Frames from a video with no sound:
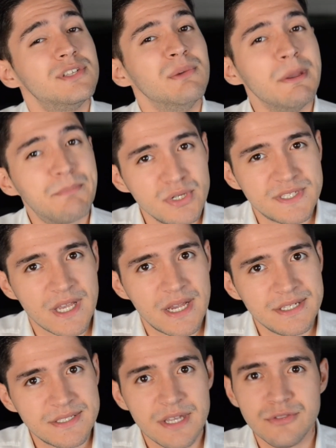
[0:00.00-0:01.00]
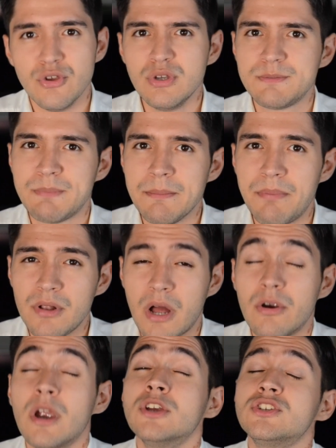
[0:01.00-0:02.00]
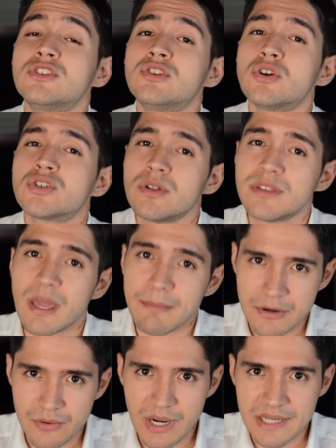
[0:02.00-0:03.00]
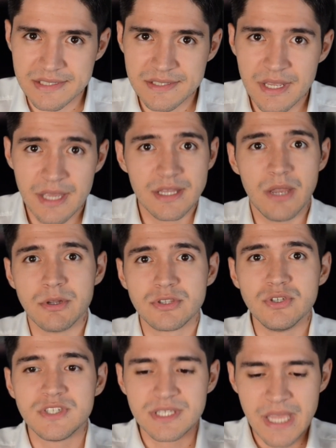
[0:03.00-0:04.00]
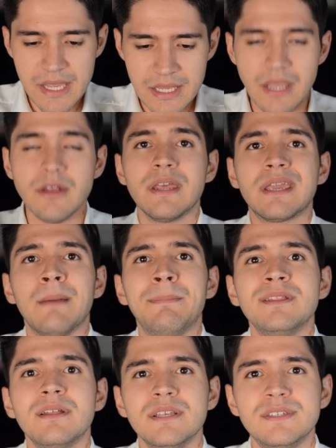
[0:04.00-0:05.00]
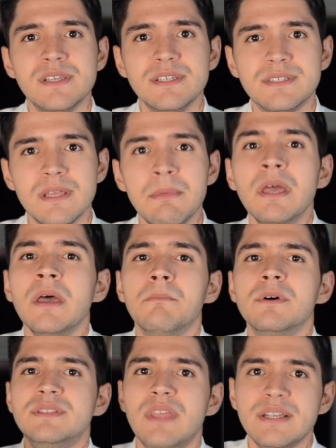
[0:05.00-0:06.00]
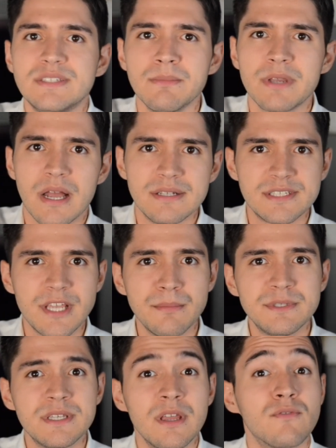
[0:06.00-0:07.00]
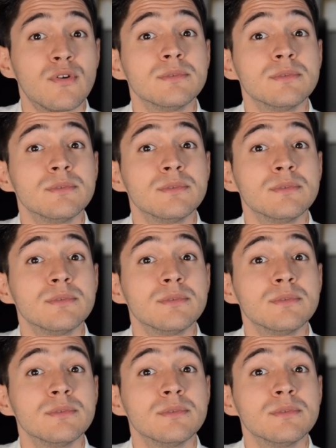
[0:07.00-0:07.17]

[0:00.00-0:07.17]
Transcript: be precise, those people are social democrats. They want to stay in a capitalist system, but take some concepts from